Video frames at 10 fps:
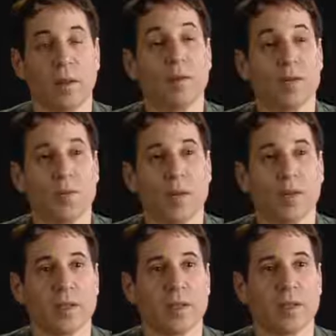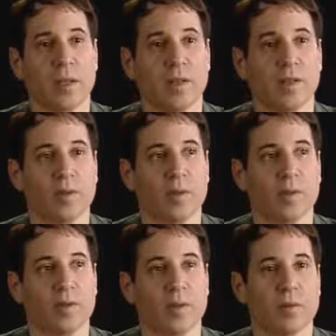Elvis Presley and the Everly
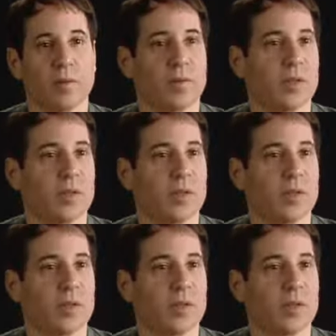Brothers, that was the